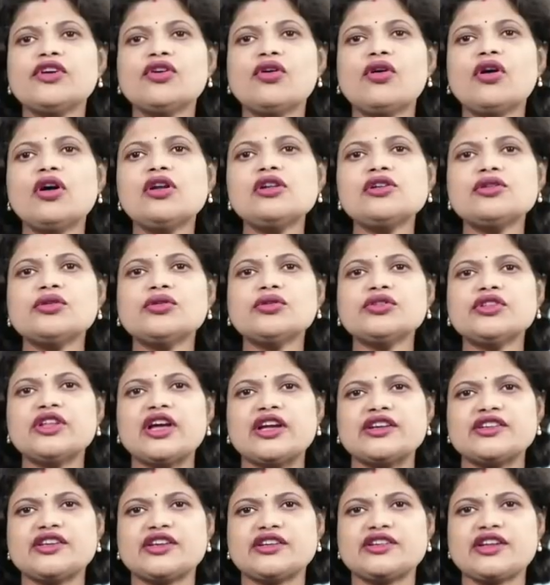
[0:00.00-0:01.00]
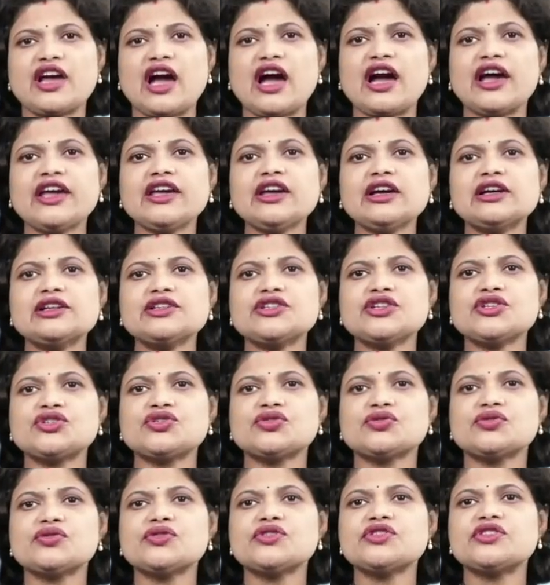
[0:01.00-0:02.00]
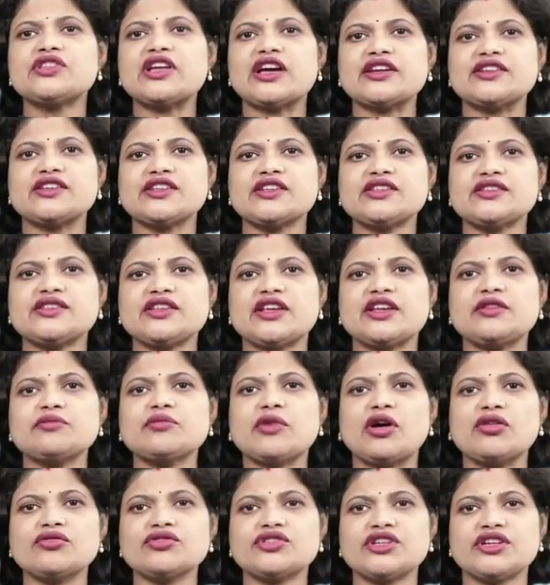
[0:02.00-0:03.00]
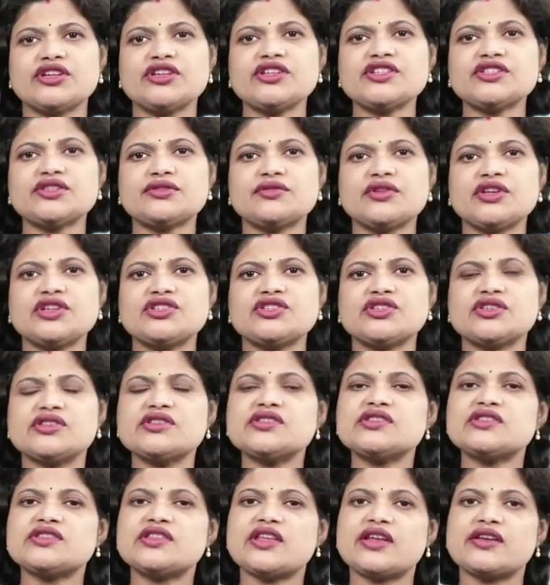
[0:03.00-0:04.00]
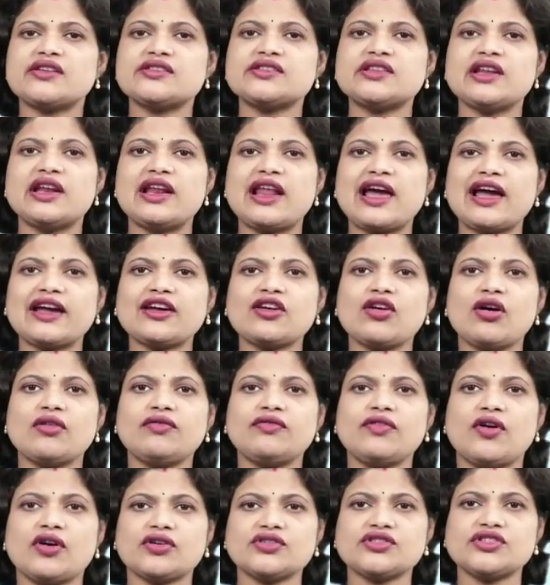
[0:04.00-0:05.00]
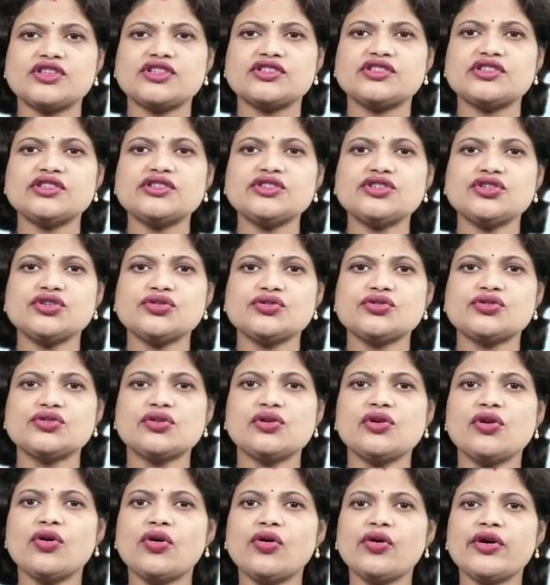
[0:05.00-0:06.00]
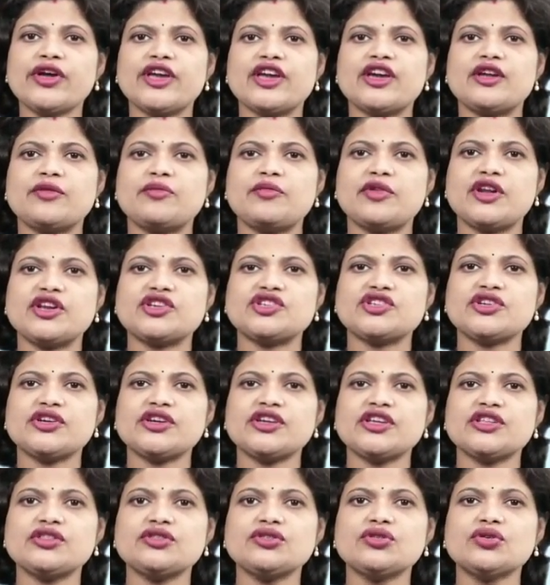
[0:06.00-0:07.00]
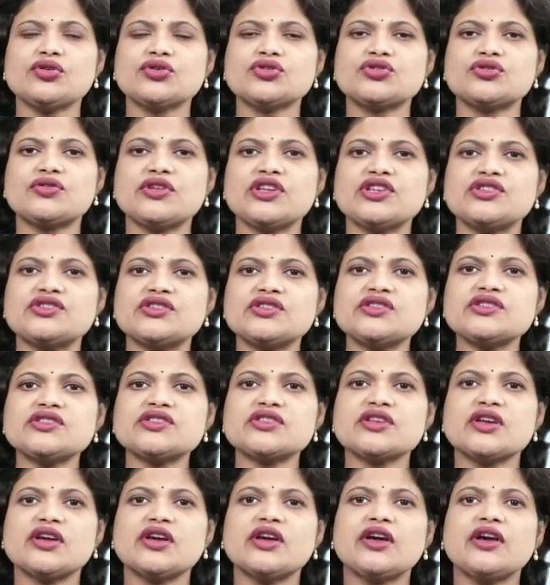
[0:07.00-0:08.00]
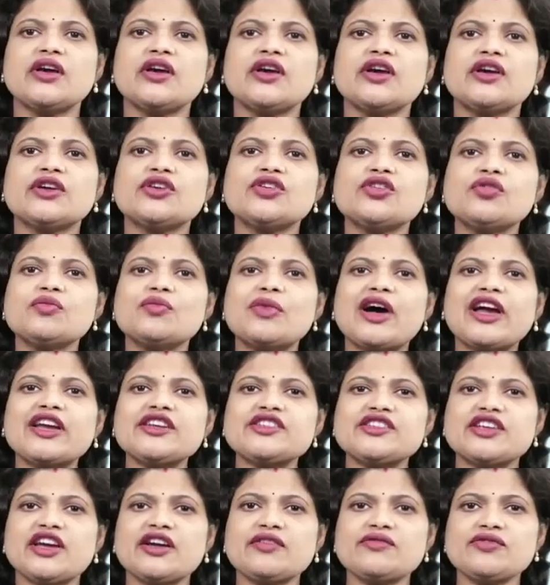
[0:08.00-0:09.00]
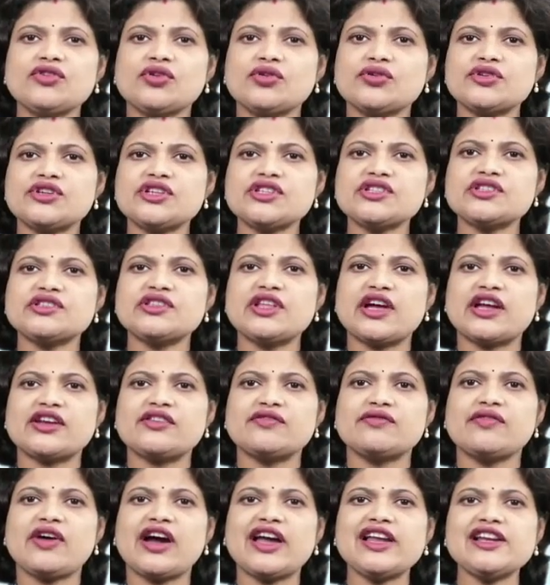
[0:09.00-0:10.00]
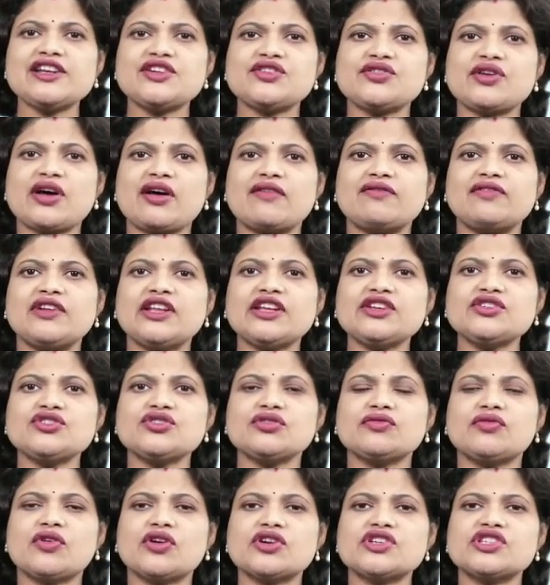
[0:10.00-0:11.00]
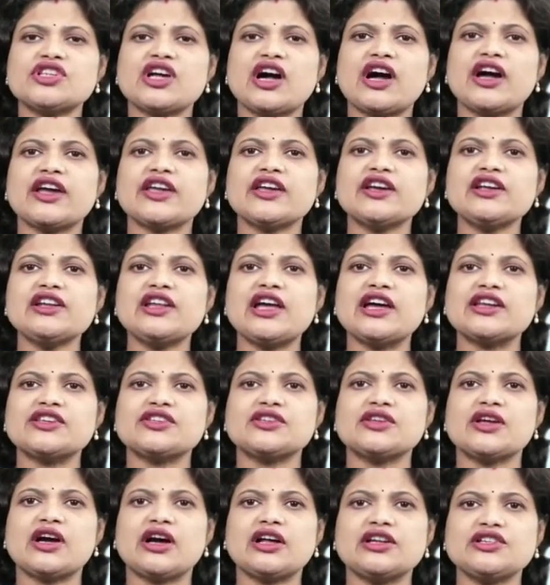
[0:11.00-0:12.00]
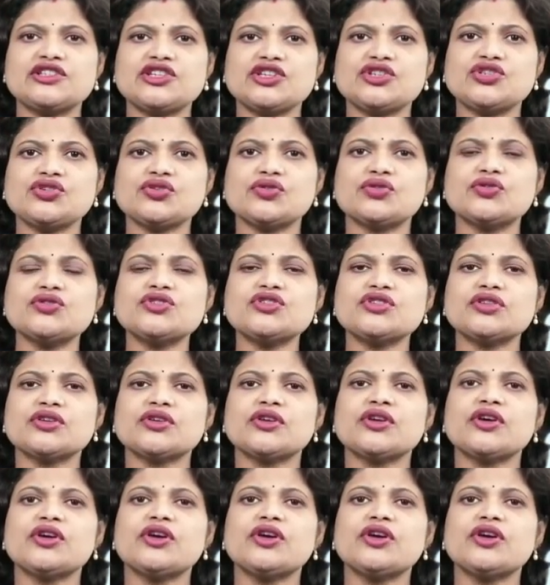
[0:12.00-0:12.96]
We all know that at high altitudes, that is in mountainous regions, there is a lack of oxygen due to low air pressure in those regions. You might have noticed that while traveling towards higher altitudes,